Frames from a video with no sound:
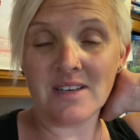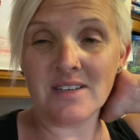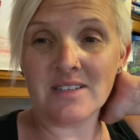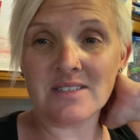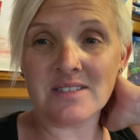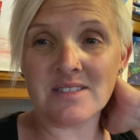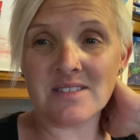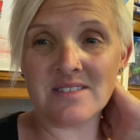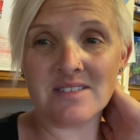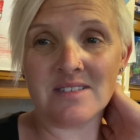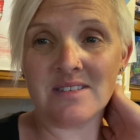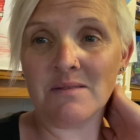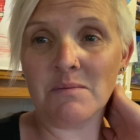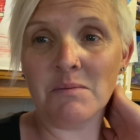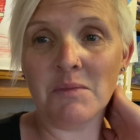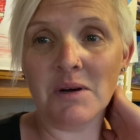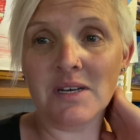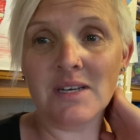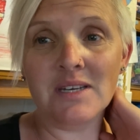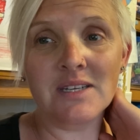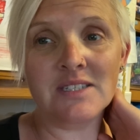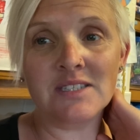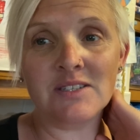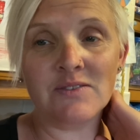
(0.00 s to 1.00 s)
it's my
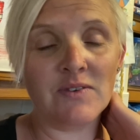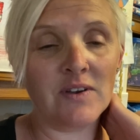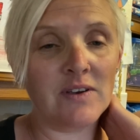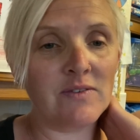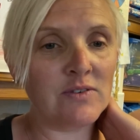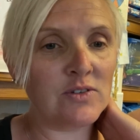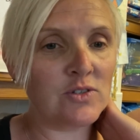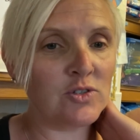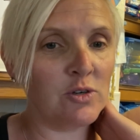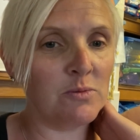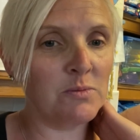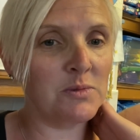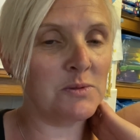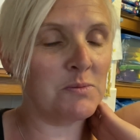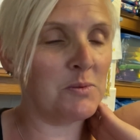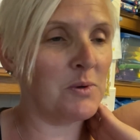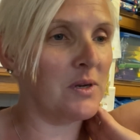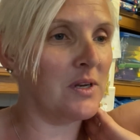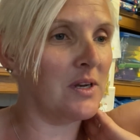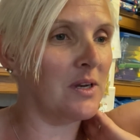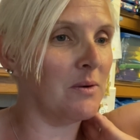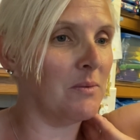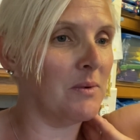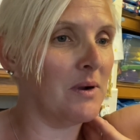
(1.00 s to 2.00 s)
least favourite job is
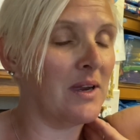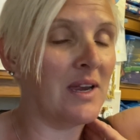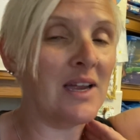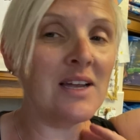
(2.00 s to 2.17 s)
putting it away.